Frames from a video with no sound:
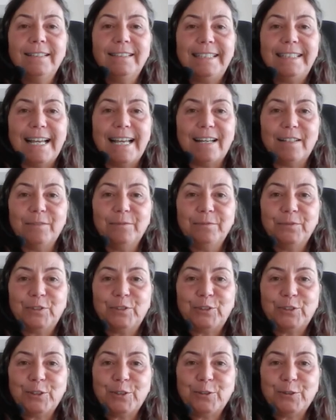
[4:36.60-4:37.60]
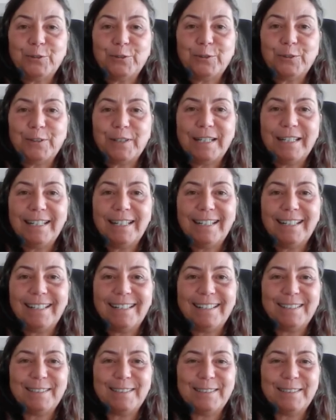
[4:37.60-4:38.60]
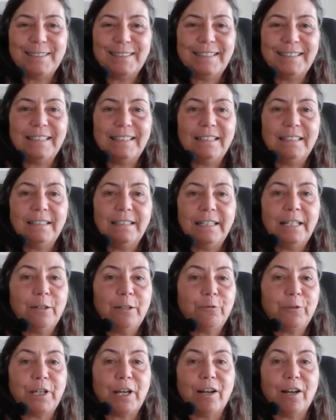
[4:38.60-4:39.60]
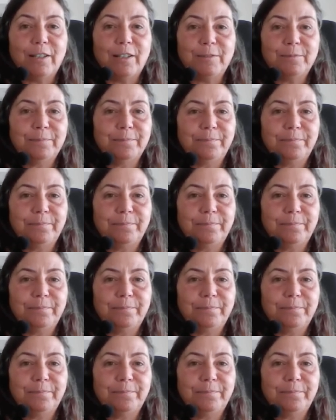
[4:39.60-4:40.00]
Yeah. So here we are.